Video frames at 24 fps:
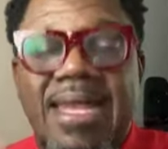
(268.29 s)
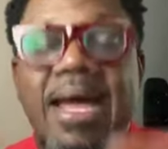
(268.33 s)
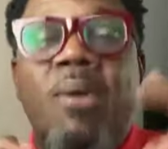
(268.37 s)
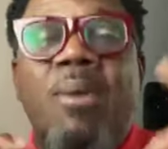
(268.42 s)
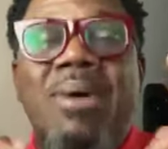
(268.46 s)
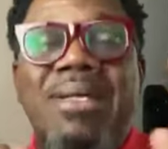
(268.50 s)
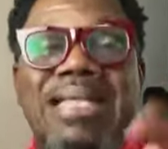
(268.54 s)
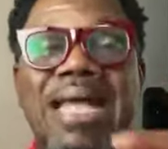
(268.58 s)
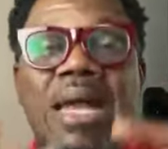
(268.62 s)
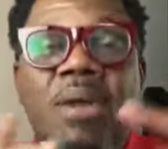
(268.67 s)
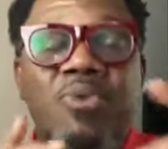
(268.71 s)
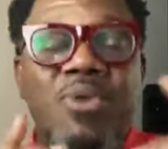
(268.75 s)

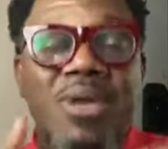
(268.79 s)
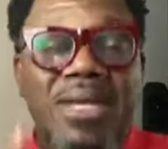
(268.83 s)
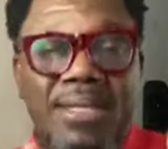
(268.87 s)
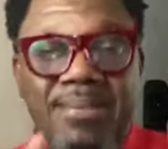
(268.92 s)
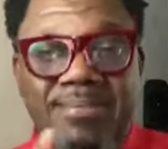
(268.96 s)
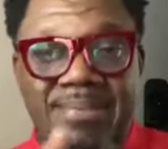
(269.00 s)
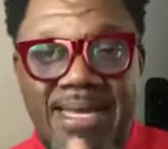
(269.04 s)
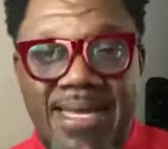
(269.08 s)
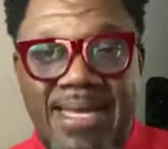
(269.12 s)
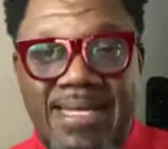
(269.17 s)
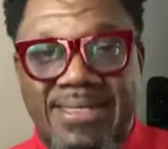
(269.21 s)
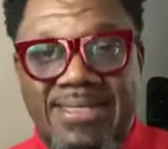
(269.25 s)
Now, what that
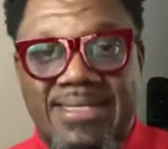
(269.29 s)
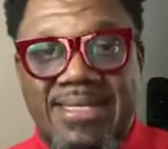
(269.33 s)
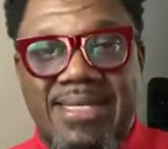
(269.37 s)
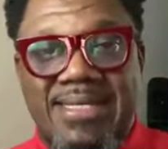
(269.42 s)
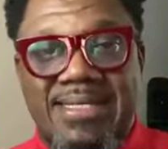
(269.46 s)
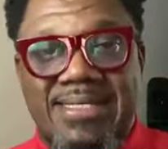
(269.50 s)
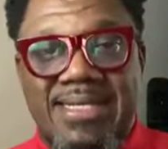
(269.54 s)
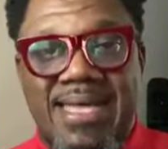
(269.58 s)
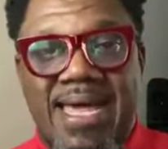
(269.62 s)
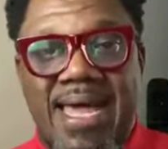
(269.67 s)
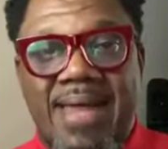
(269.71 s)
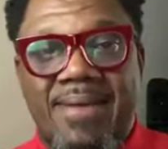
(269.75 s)
really means
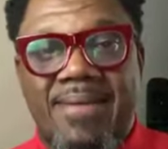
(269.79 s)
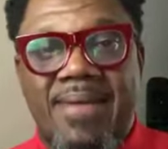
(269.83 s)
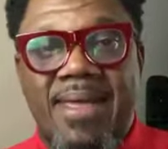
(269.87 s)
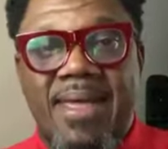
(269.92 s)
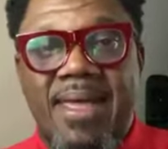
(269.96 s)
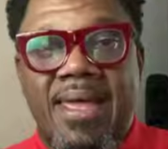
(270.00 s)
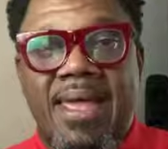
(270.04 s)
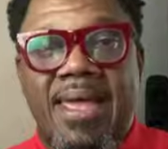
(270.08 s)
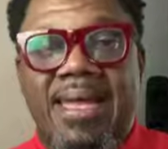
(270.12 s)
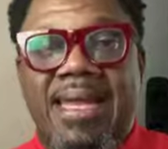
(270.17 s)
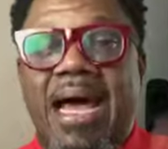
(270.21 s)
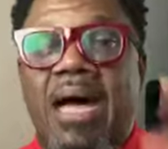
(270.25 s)
is
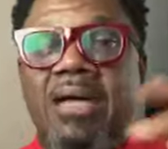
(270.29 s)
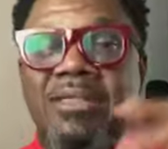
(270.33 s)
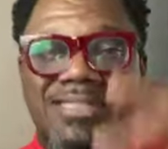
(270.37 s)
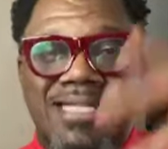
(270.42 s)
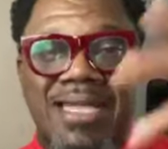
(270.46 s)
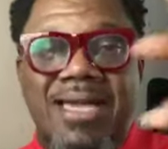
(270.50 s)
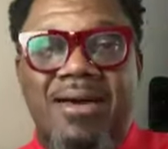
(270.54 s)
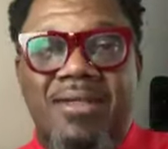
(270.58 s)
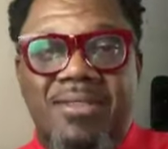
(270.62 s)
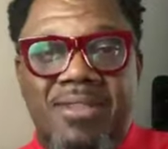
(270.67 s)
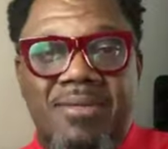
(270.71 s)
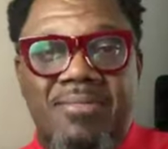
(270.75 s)
that, and
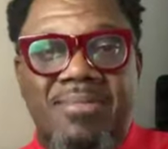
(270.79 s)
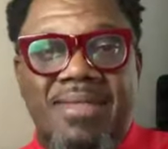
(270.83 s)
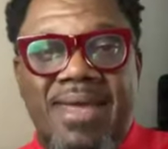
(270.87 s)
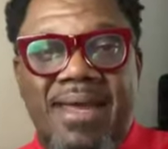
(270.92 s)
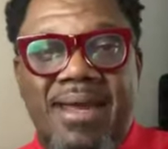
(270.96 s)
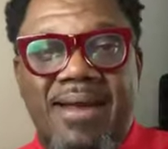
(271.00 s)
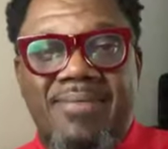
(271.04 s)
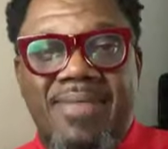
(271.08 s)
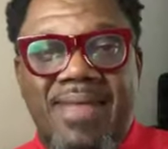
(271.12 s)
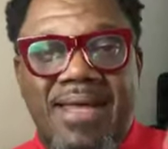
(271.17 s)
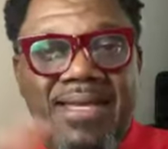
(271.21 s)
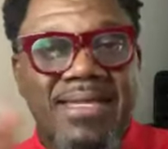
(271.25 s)
I'll tell
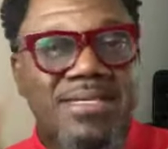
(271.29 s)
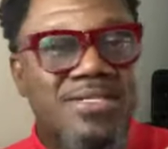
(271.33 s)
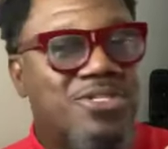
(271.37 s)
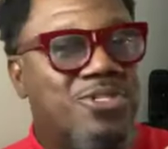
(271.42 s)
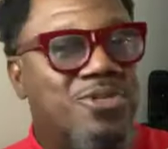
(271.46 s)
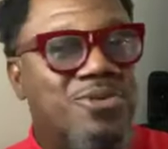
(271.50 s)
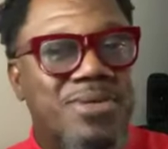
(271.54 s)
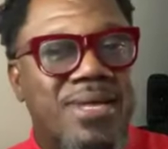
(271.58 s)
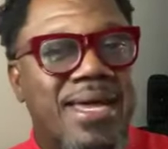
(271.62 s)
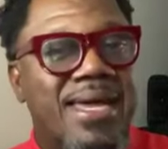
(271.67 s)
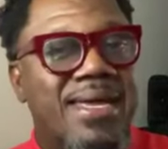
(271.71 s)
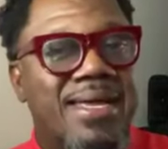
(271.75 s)
them there, that
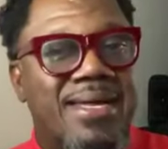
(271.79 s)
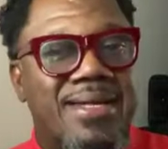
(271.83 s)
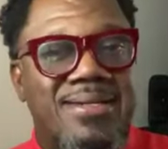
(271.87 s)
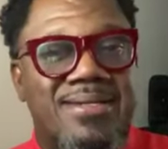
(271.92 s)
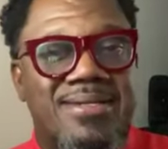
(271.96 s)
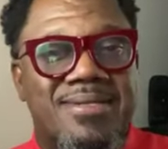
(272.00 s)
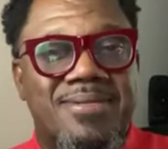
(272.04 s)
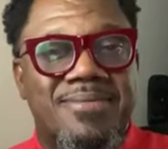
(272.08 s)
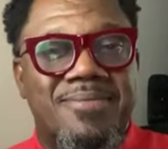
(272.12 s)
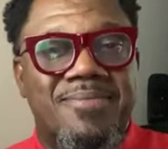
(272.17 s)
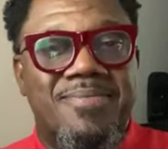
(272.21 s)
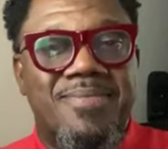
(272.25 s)
it's 2
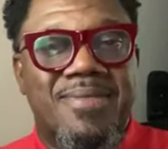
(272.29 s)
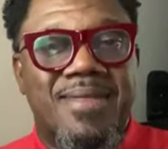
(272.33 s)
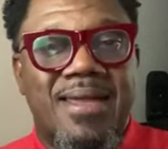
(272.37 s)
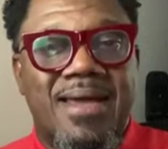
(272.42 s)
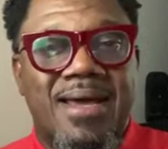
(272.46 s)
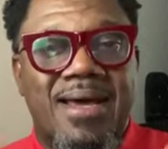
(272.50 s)
days